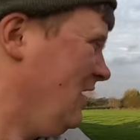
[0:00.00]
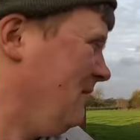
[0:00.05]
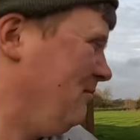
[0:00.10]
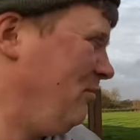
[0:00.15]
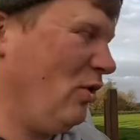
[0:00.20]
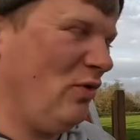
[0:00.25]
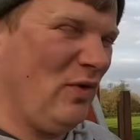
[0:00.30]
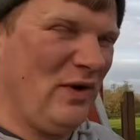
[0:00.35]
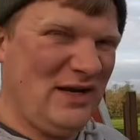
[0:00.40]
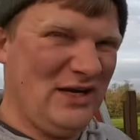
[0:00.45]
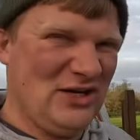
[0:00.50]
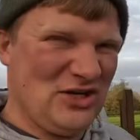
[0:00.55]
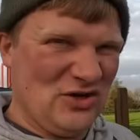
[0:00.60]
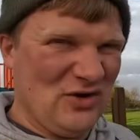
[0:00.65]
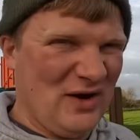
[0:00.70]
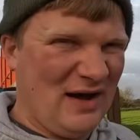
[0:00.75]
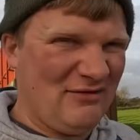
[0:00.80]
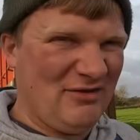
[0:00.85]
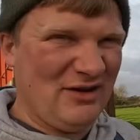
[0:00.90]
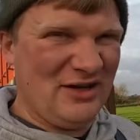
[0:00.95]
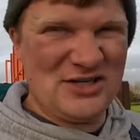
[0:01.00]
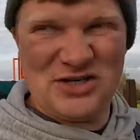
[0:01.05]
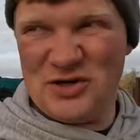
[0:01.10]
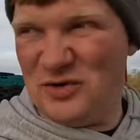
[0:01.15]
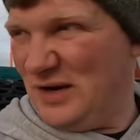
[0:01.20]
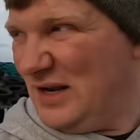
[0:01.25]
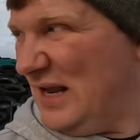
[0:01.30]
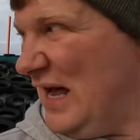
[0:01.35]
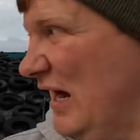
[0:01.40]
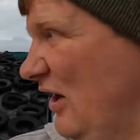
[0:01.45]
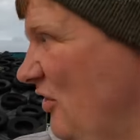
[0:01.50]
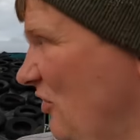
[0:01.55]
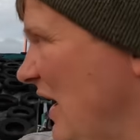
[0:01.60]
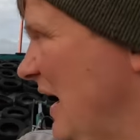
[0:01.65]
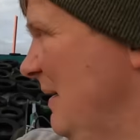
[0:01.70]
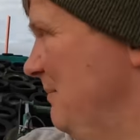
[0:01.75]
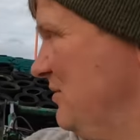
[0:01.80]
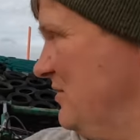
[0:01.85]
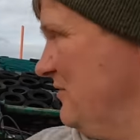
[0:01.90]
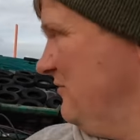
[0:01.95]
But when you do have it, so when that
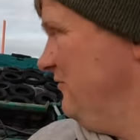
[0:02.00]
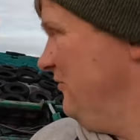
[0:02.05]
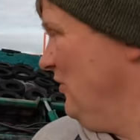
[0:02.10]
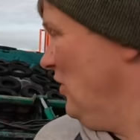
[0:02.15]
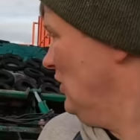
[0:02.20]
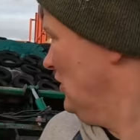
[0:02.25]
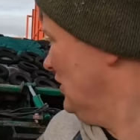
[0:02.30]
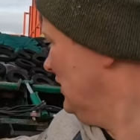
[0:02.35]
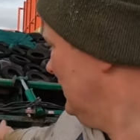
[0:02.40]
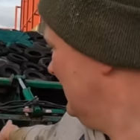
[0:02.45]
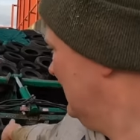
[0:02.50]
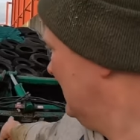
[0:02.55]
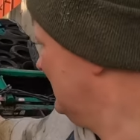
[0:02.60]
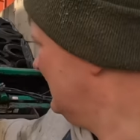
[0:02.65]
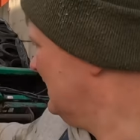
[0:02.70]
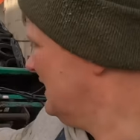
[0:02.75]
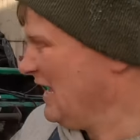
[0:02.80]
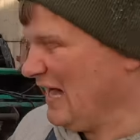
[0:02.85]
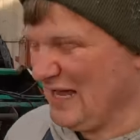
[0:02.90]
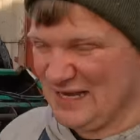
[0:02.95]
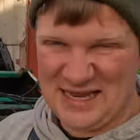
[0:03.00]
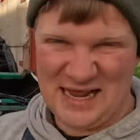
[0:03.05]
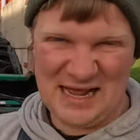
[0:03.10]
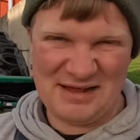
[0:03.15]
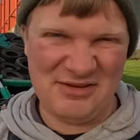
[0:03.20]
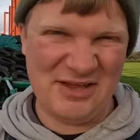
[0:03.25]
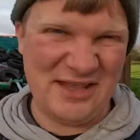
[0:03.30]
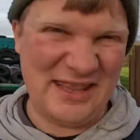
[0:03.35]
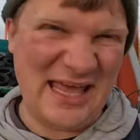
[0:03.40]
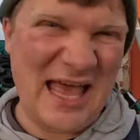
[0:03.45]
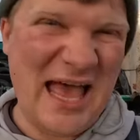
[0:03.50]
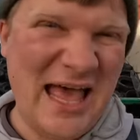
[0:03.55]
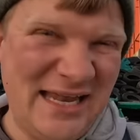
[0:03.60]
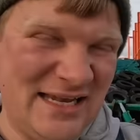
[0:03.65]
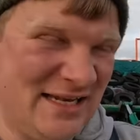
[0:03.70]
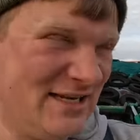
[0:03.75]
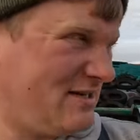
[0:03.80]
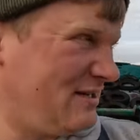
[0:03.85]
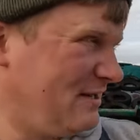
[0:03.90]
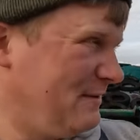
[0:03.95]
grab's full, you have it at the
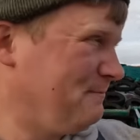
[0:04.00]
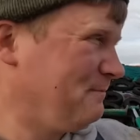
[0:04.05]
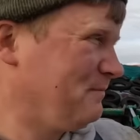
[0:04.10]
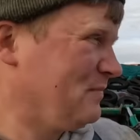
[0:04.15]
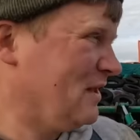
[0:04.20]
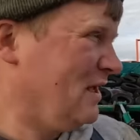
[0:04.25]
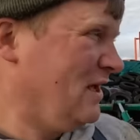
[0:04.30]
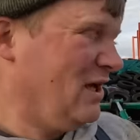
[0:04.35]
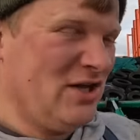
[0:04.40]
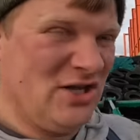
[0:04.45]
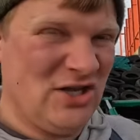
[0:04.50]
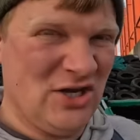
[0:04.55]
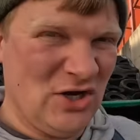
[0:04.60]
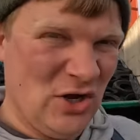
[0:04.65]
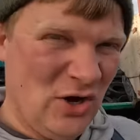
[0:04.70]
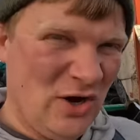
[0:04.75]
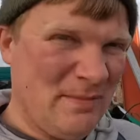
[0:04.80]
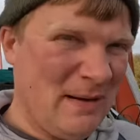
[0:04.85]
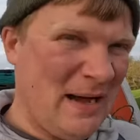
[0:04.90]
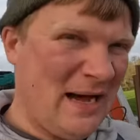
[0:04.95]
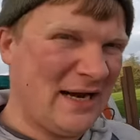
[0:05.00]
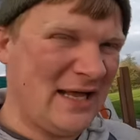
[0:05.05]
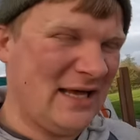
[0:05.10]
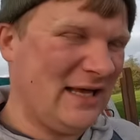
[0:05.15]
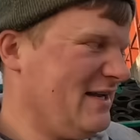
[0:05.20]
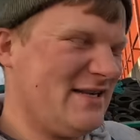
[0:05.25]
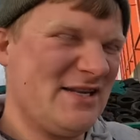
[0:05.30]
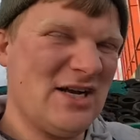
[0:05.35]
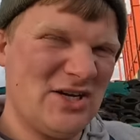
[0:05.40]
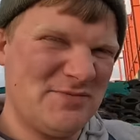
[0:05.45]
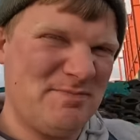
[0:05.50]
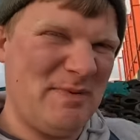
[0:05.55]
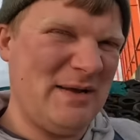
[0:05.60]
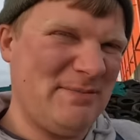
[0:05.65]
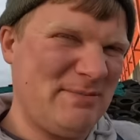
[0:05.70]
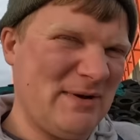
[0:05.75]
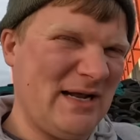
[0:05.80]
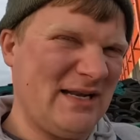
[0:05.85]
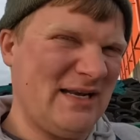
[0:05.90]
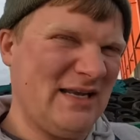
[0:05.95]
end, you know about it. It starts
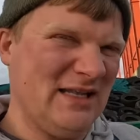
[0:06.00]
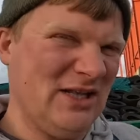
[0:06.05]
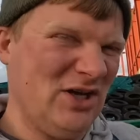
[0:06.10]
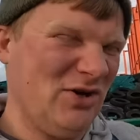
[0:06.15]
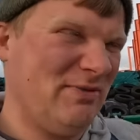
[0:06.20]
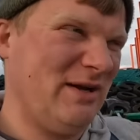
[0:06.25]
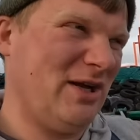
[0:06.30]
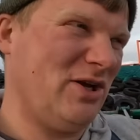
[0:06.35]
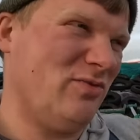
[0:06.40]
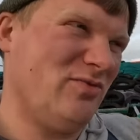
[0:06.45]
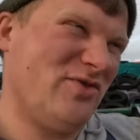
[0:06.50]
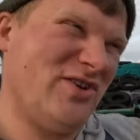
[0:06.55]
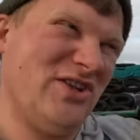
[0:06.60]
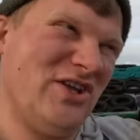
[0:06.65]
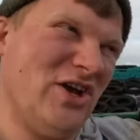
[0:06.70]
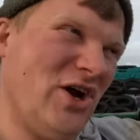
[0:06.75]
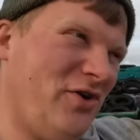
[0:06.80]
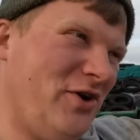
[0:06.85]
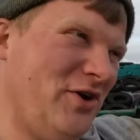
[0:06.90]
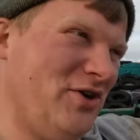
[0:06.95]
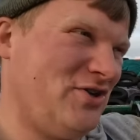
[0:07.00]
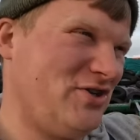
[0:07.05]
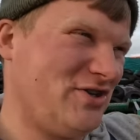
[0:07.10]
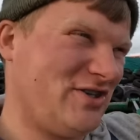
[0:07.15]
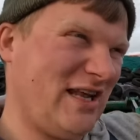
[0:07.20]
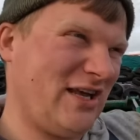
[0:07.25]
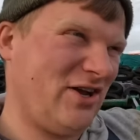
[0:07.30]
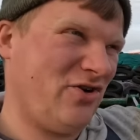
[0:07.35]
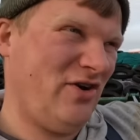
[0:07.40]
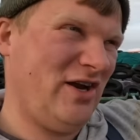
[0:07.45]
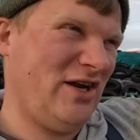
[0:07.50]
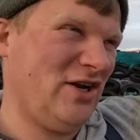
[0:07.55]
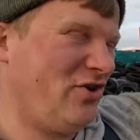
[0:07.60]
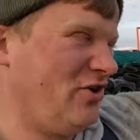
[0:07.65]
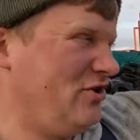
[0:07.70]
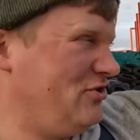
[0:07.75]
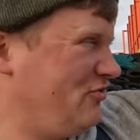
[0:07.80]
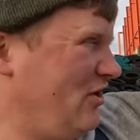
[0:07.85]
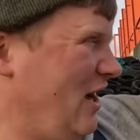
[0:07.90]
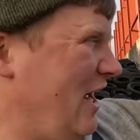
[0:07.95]
beeping at you a little bit, comes in the orange, it's like green,
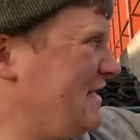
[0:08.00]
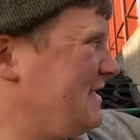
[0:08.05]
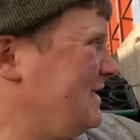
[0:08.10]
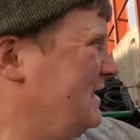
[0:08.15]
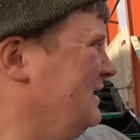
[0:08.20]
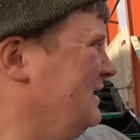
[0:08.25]
orange, red.